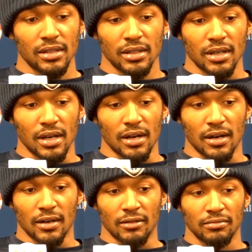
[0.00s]

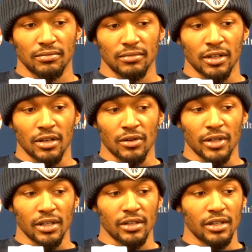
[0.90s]
You know,
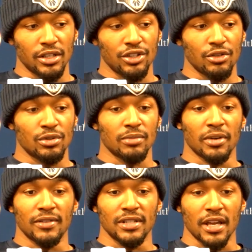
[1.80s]
he shoots above
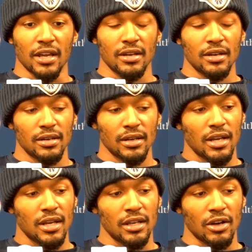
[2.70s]
his head
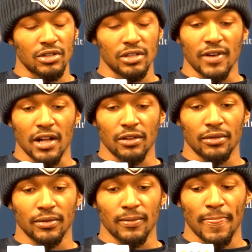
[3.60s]
and he holds his follow
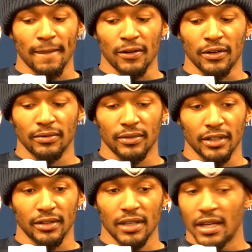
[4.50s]
through, you know.
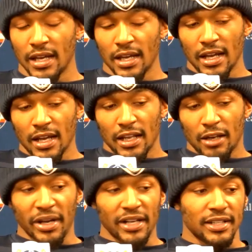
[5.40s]
And the
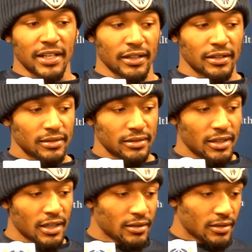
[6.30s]
biggest thing
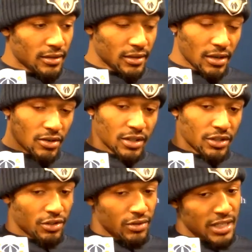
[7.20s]
that goes into
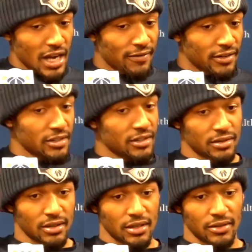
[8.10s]
shooting is confidence,
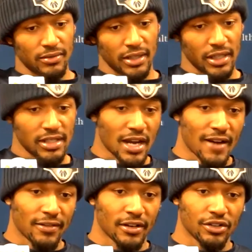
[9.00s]
you know, and he's
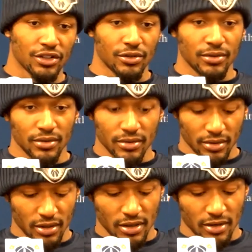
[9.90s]
confident in shooting.
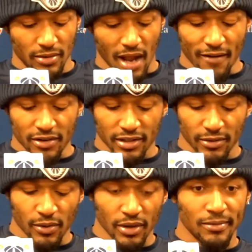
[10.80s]
You know, obviously we
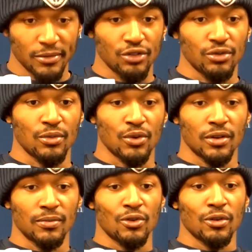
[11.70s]
want him to shoot more
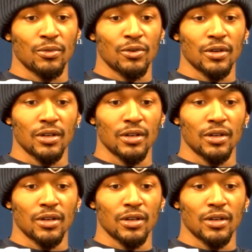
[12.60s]
and more and more.